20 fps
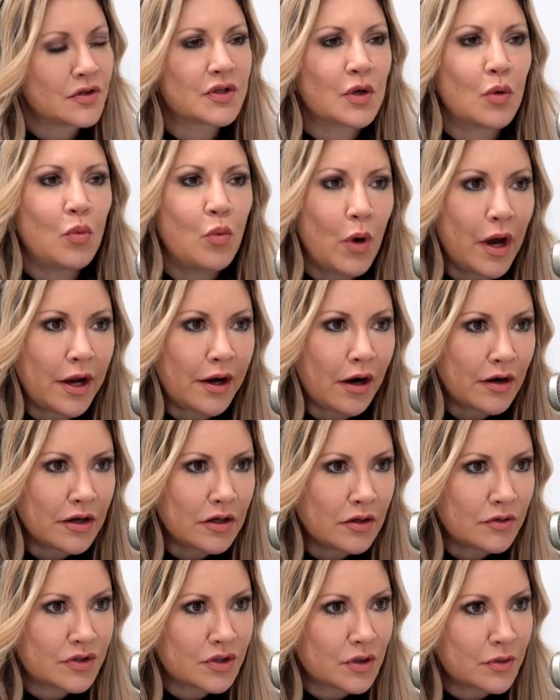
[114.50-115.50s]
So what are
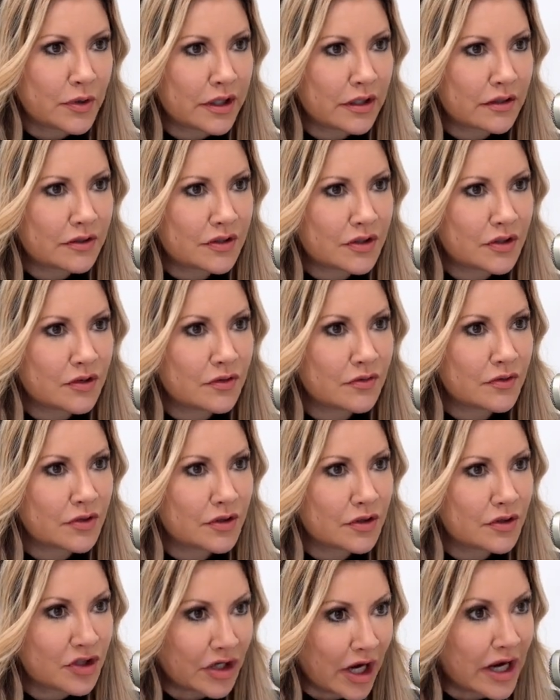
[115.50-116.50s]
you doing to
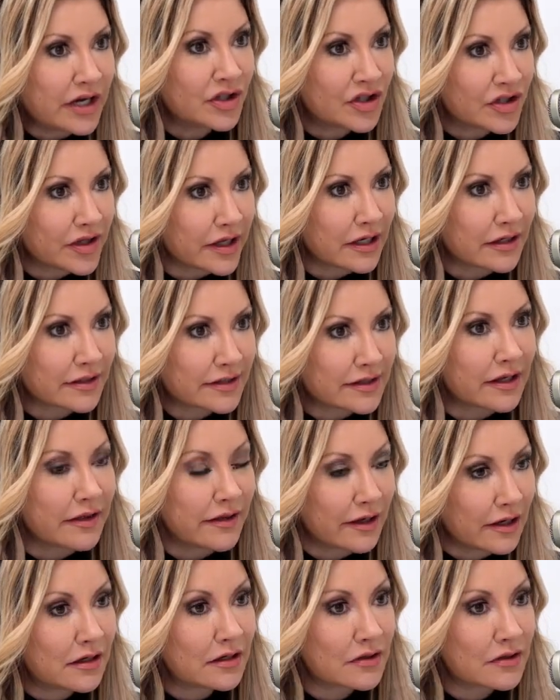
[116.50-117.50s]
change things in the